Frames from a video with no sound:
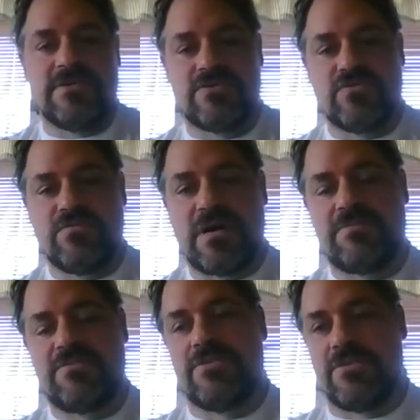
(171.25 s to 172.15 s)
to
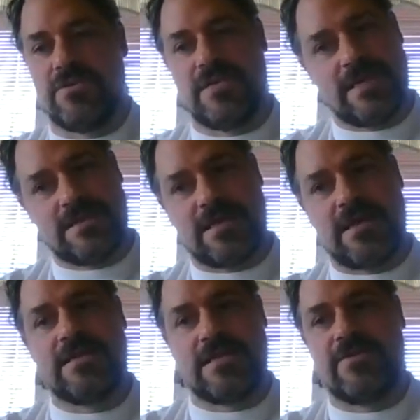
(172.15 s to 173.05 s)
map the
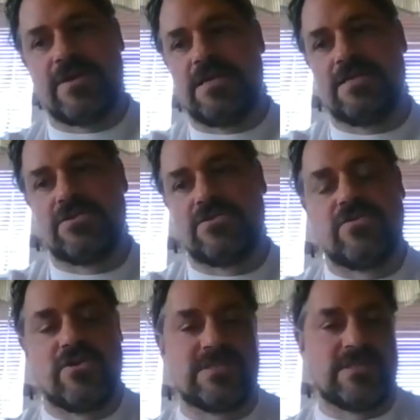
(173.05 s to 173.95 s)
data directly
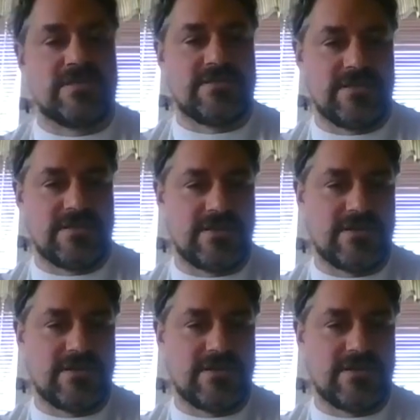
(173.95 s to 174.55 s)
to a certain